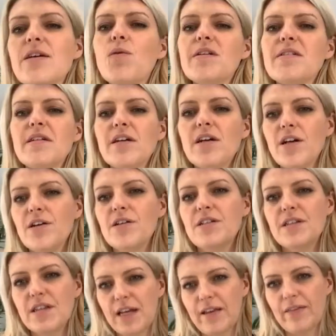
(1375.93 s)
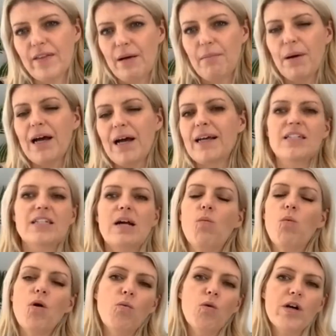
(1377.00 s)
what's included then in that package?
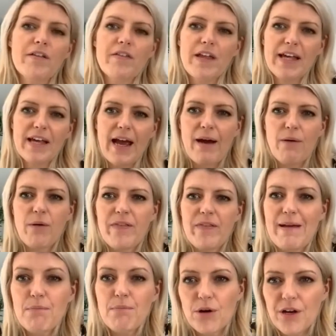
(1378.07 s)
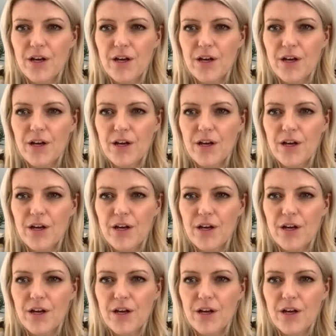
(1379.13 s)
Like what do they get when they book